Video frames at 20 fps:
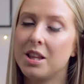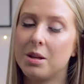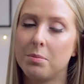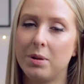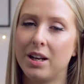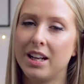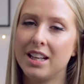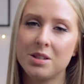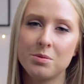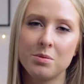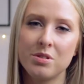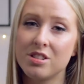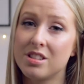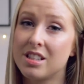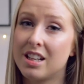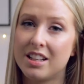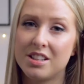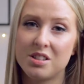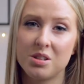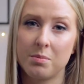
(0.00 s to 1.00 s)
the police were just
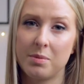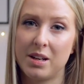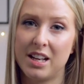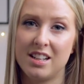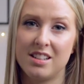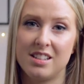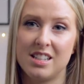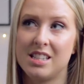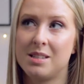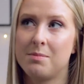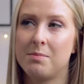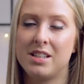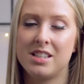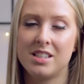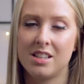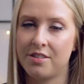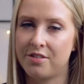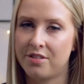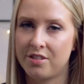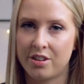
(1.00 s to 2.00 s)
a little bit
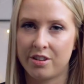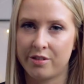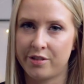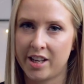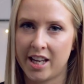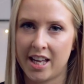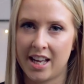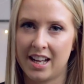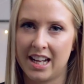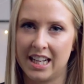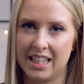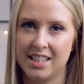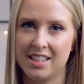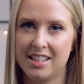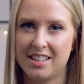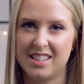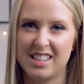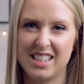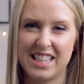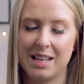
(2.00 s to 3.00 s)
dismissive of it and
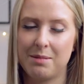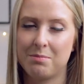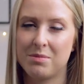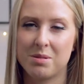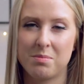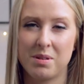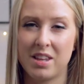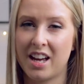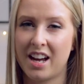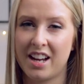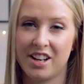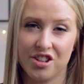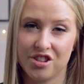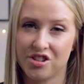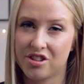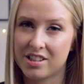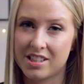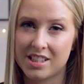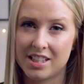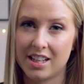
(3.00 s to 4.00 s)
didn't seem to be that
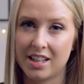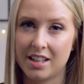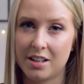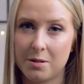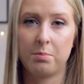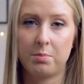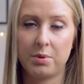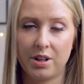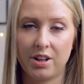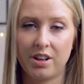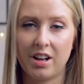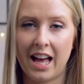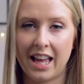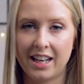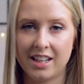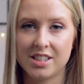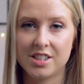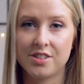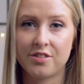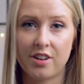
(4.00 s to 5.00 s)
interested. But
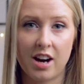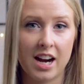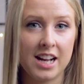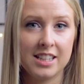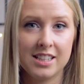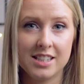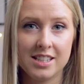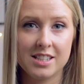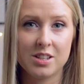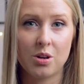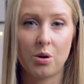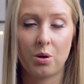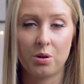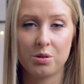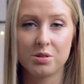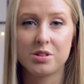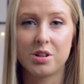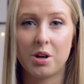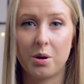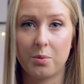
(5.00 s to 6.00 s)
Hella's friends
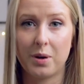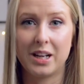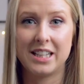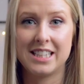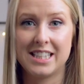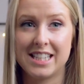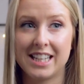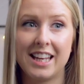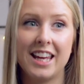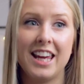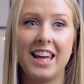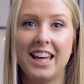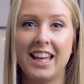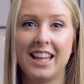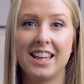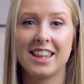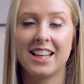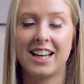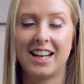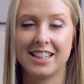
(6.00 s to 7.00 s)
also went to
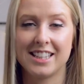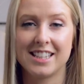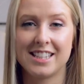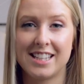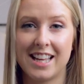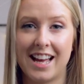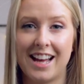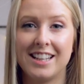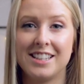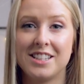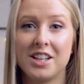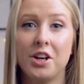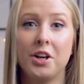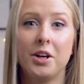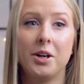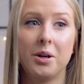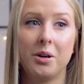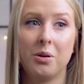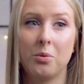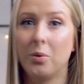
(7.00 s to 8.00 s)
Keith and said,
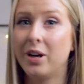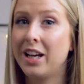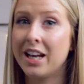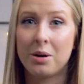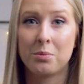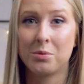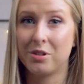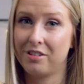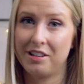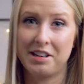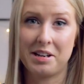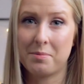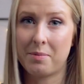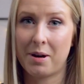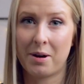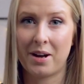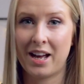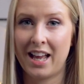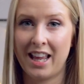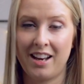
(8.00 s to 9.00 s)
we are worried
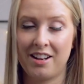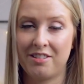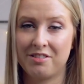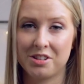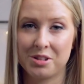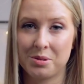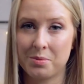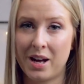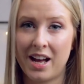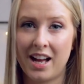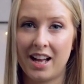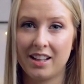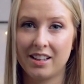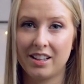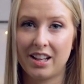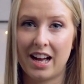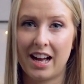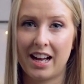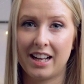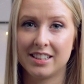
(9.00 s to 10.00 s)
about Hella as
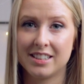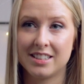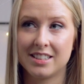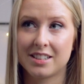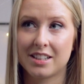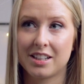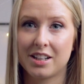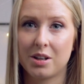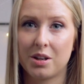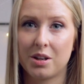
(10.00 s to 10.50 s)
well and